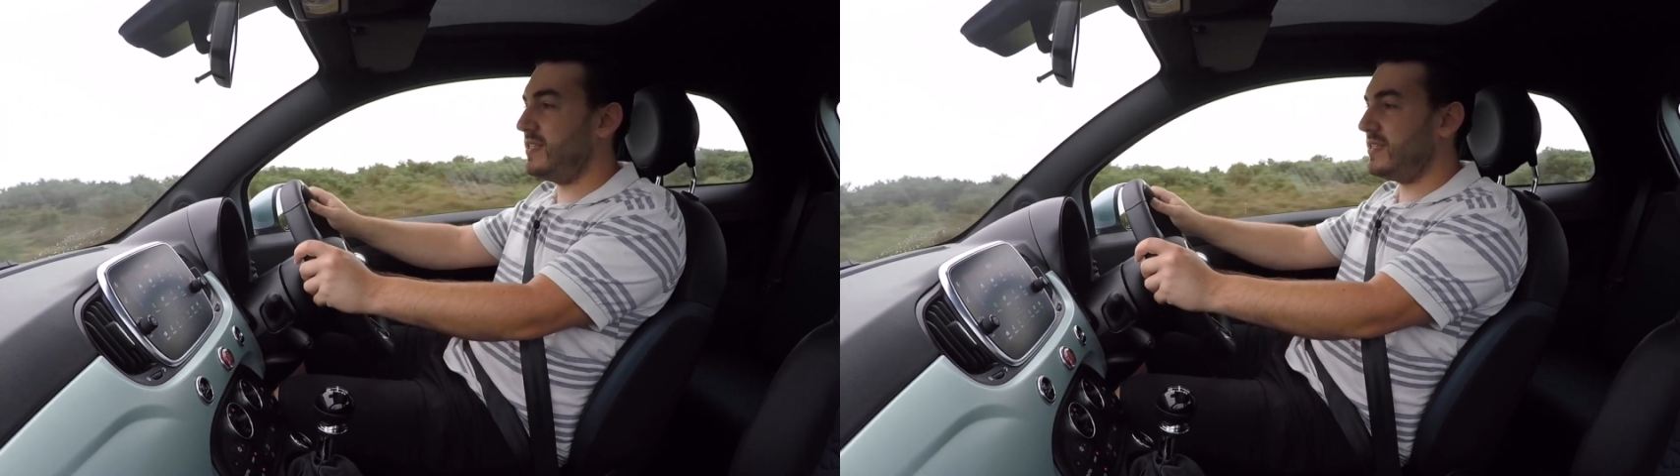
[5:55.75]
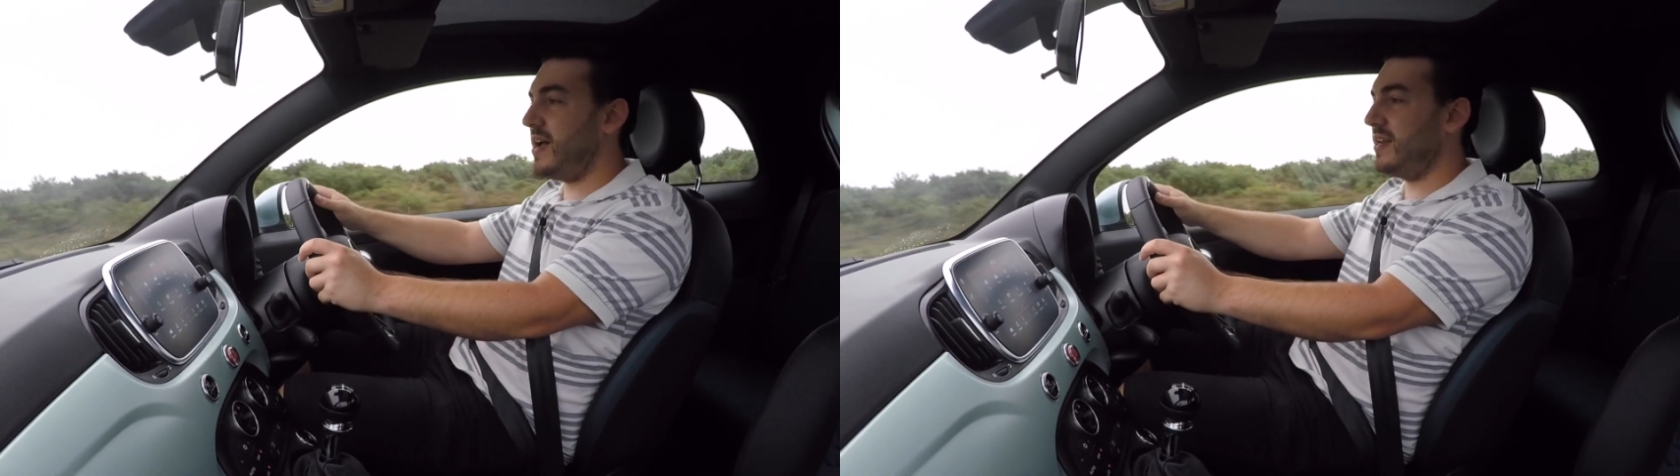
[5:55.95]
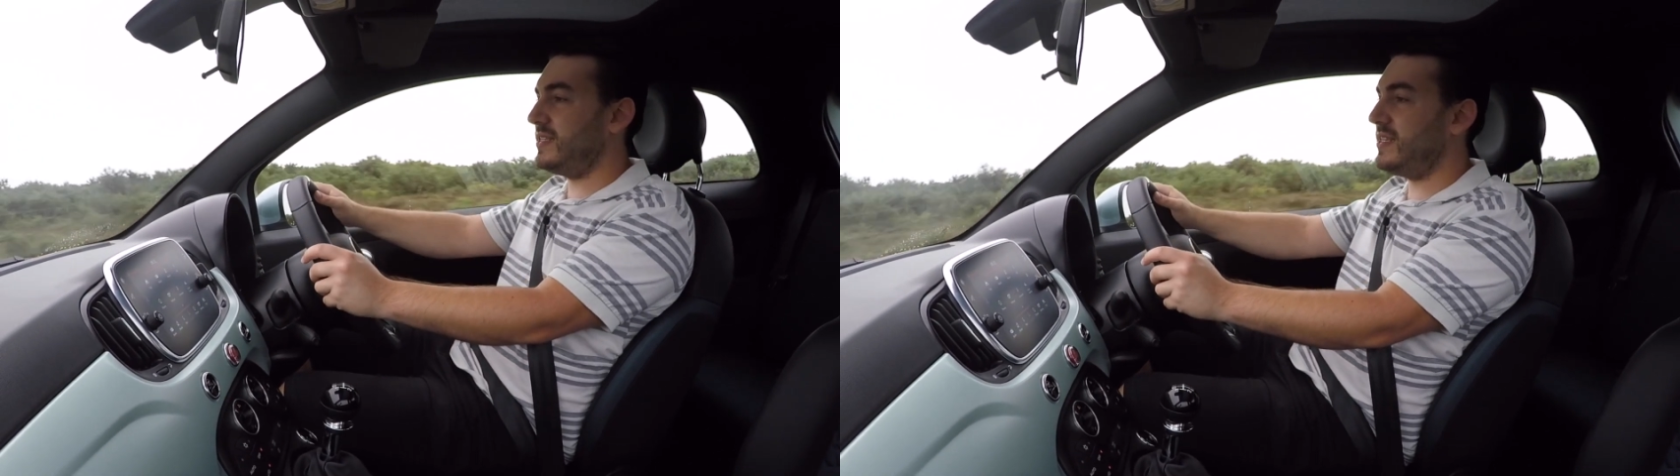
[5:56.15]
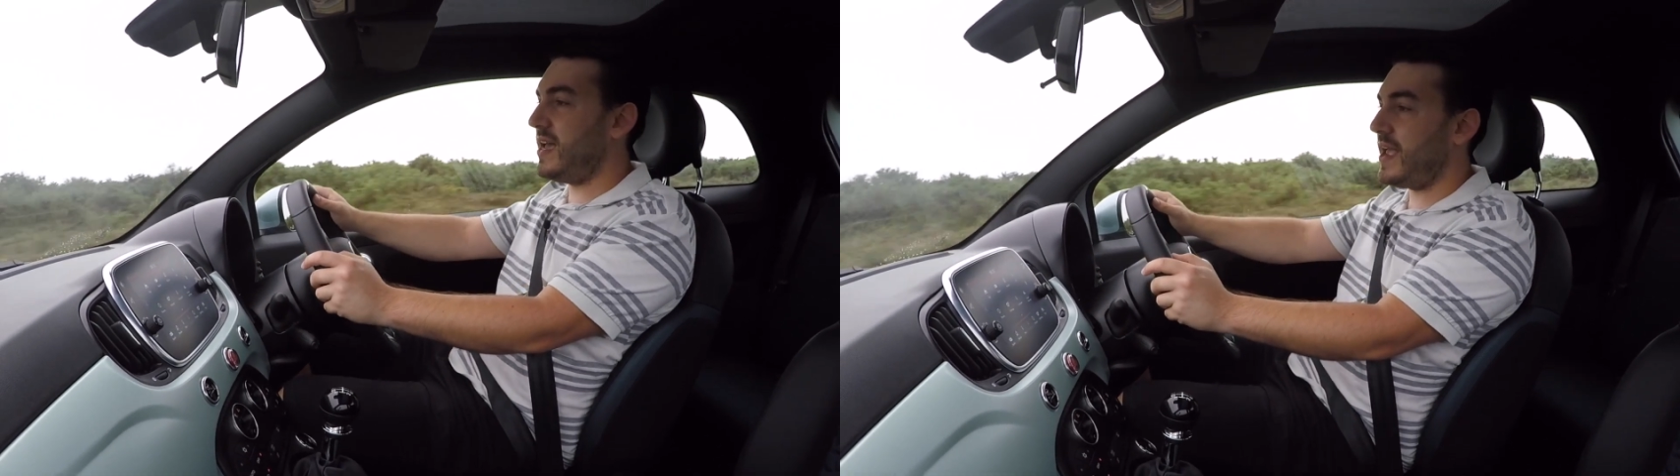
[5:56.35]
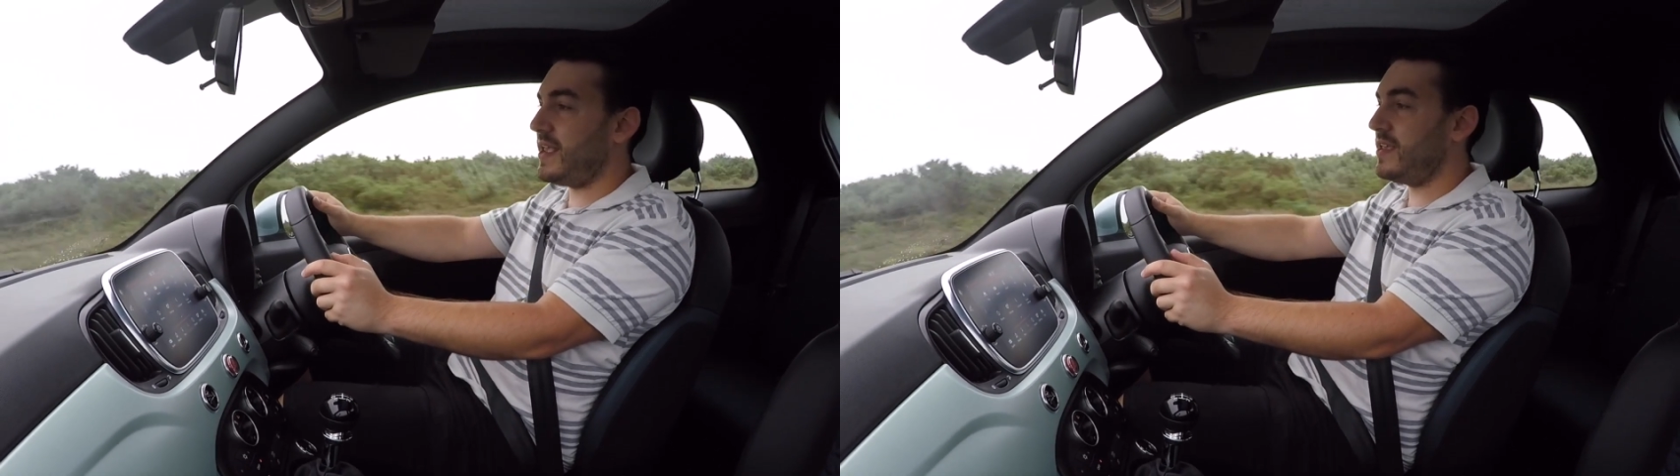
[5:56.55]
has had its
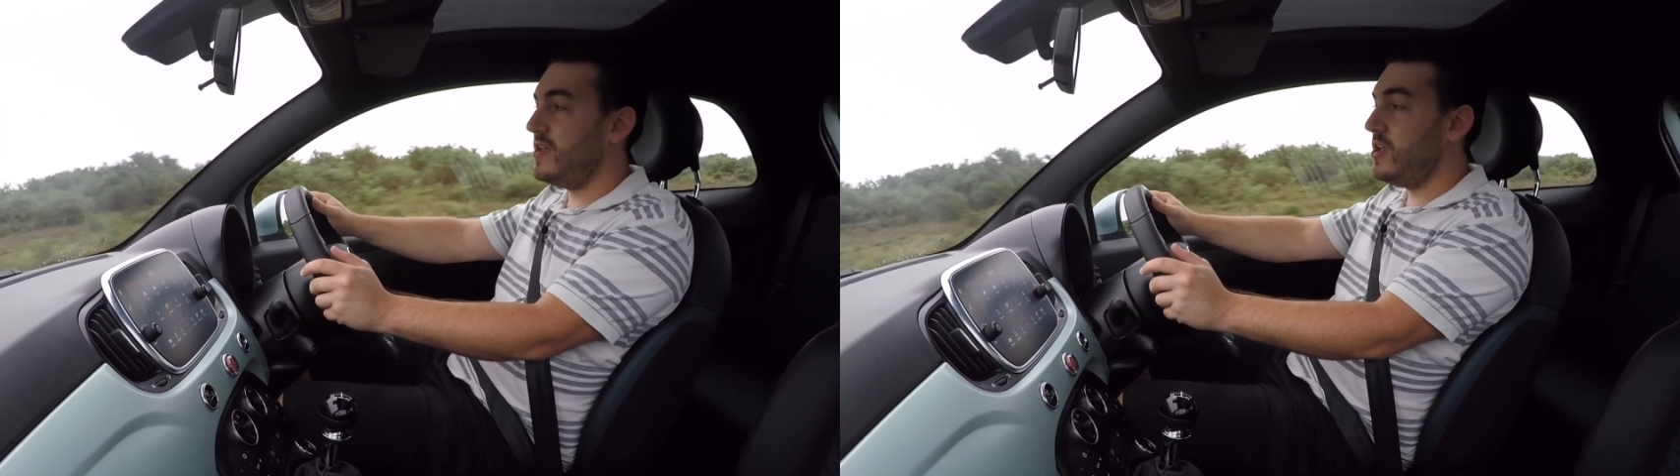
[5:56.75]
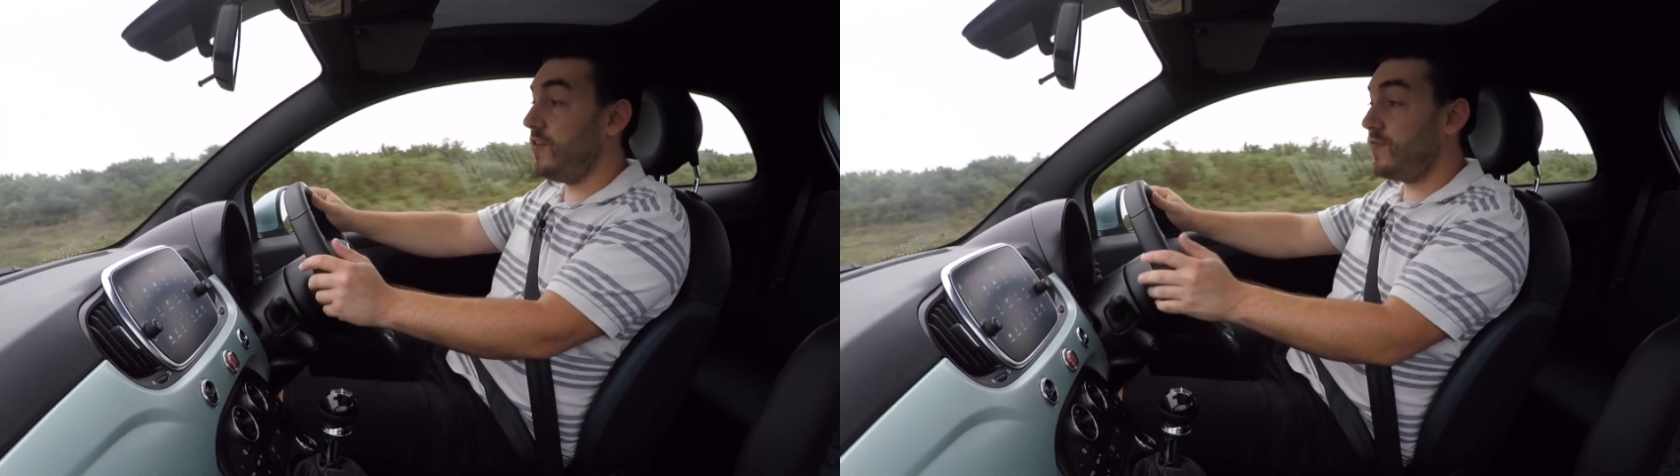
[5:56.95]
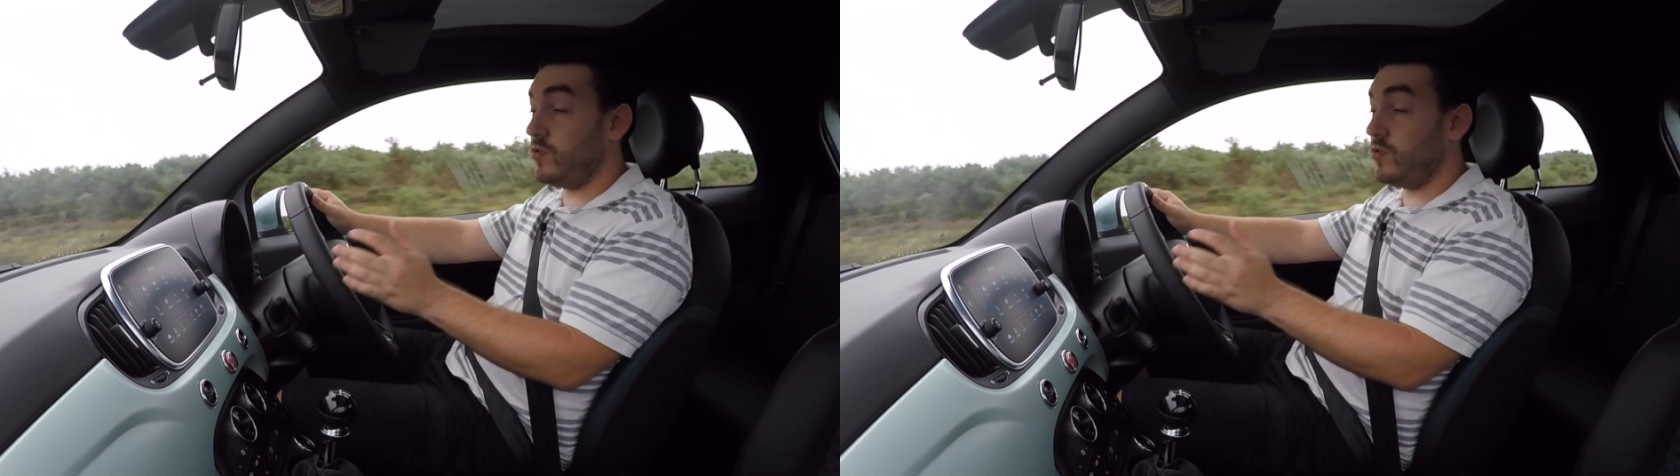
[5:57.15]
day. Of